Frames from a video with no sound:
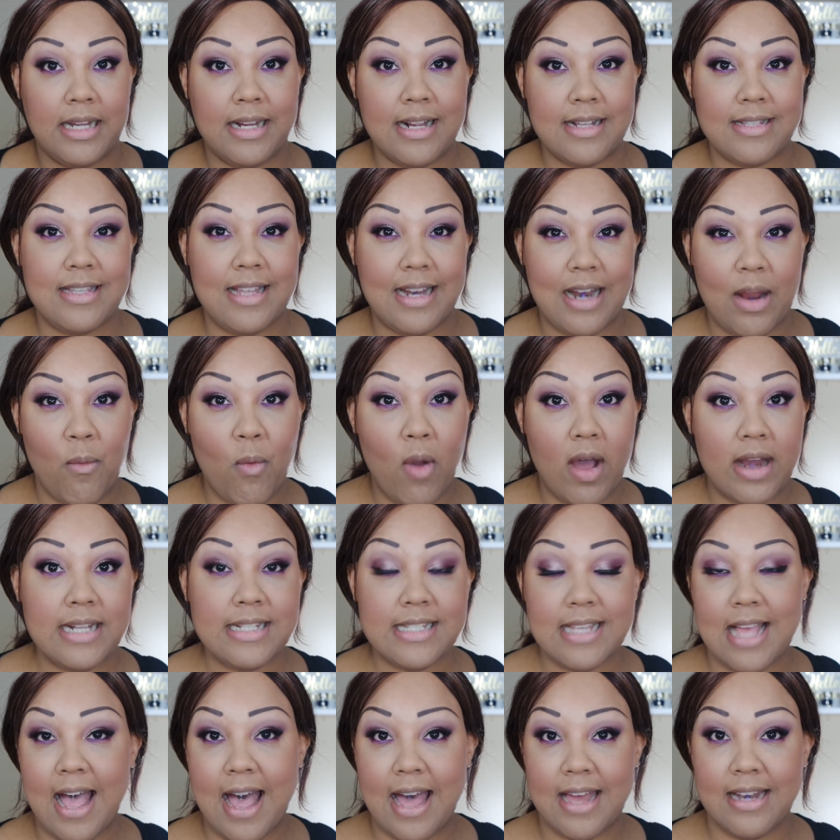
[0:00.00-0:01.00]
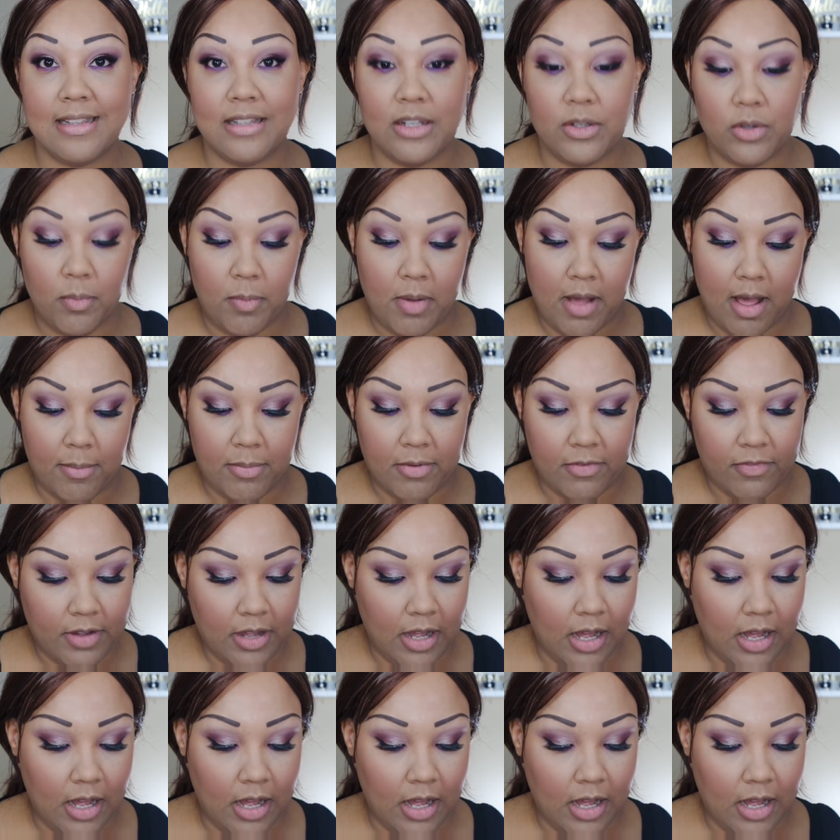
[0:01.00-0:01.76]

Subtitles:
Like I said, I wanted to add a little pop of